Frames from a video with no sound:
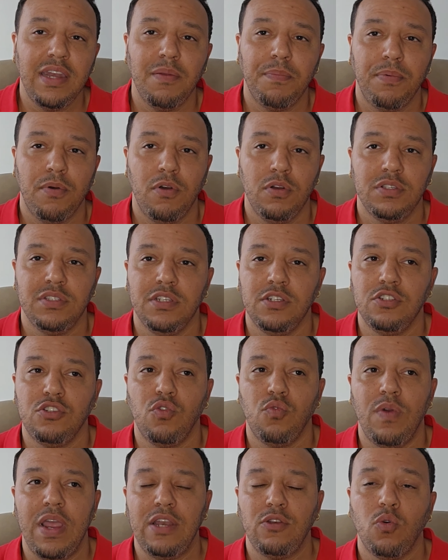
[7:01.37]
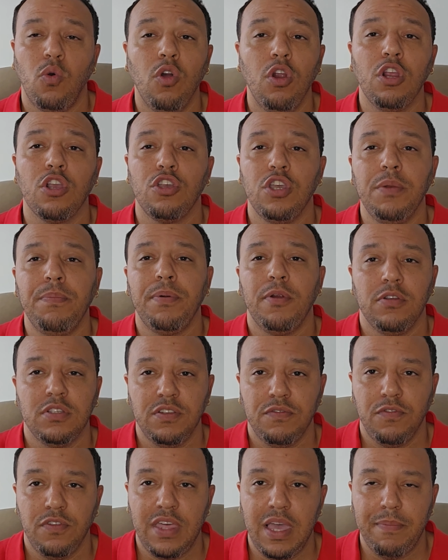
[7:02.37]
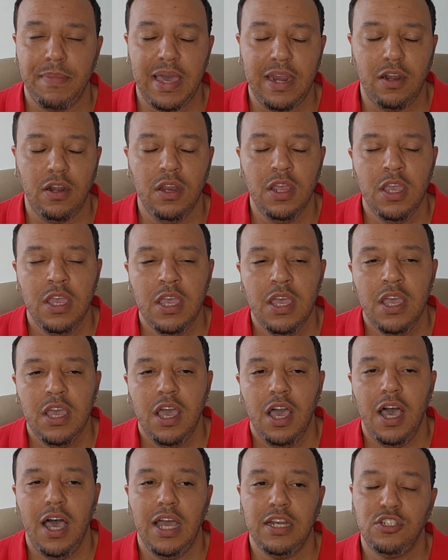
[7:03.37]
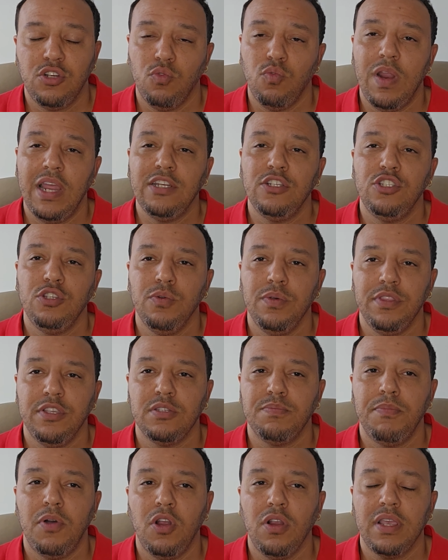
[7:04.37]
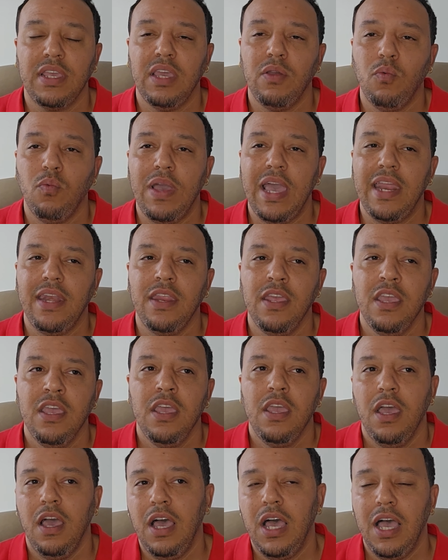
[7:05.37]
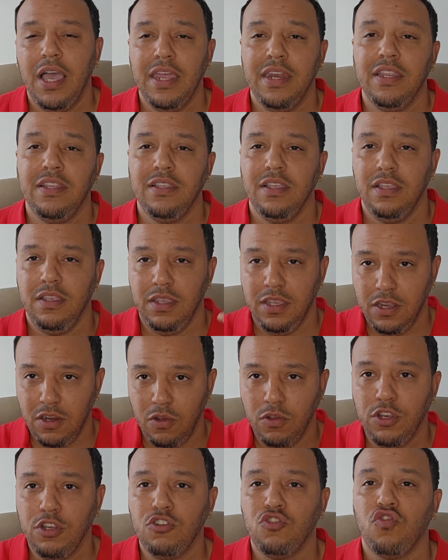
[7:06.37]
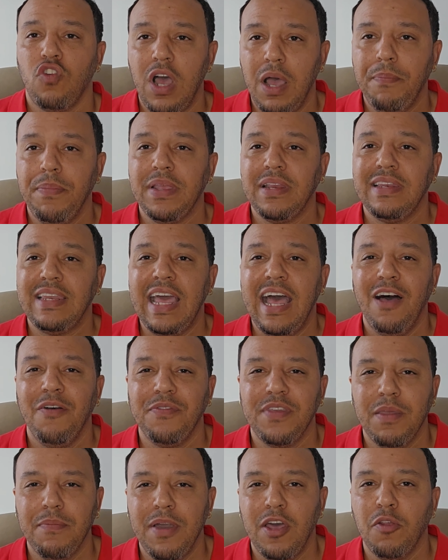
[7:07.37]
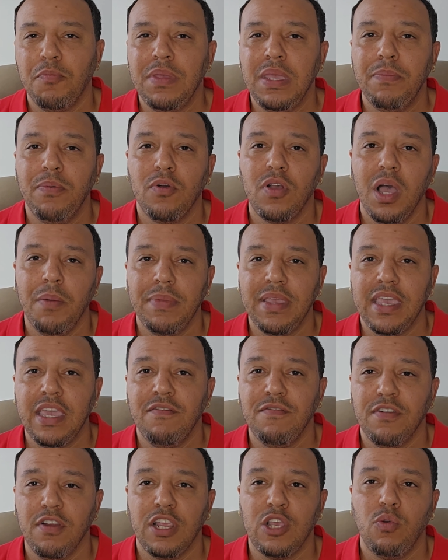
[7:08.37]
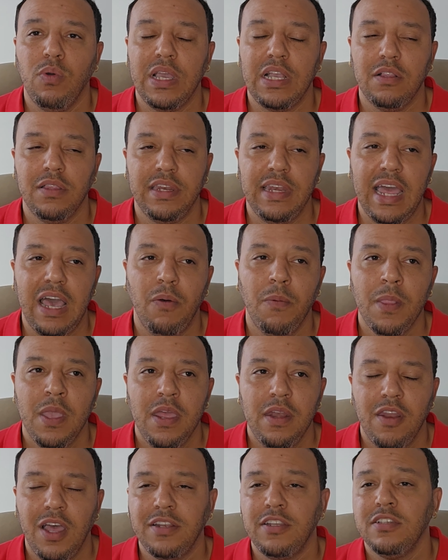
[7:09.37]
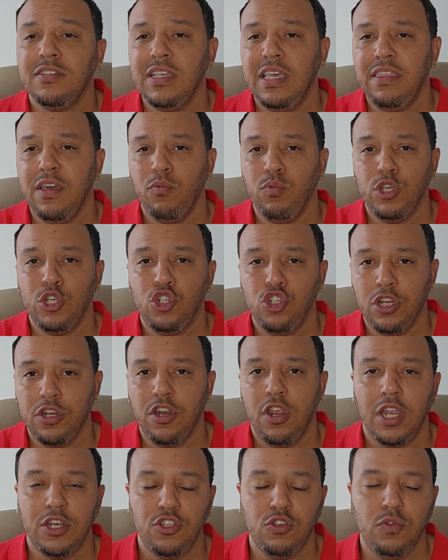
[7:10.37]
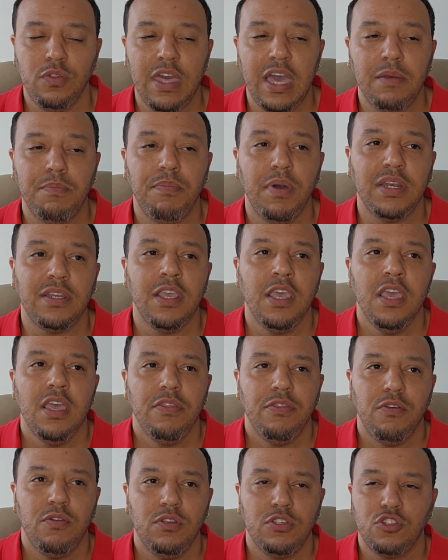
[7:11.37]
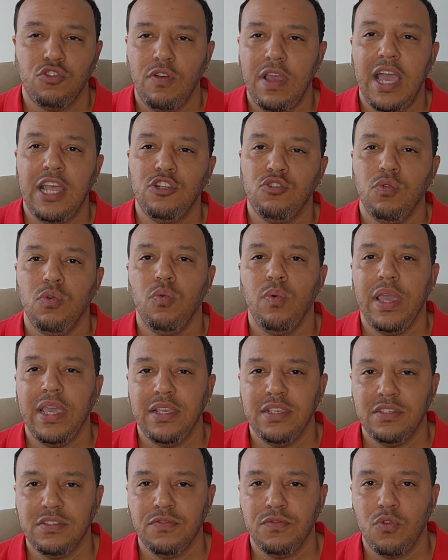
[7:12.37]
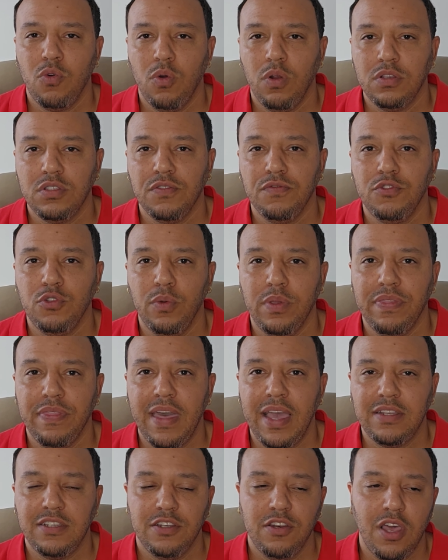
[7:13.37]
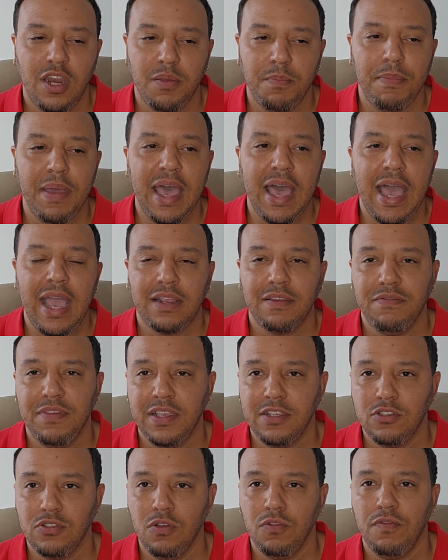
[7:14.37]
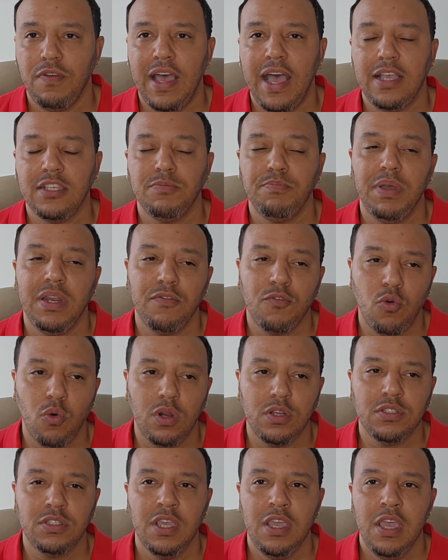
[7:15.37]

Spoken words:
a person to rent, or a good person for that matter, to rent to in this market when you're dropping down the amount of people coming in very quickly. Now, not to say that we should not do that, but there's gradual ways, of course, of doing that to not impact things so fast. But of course,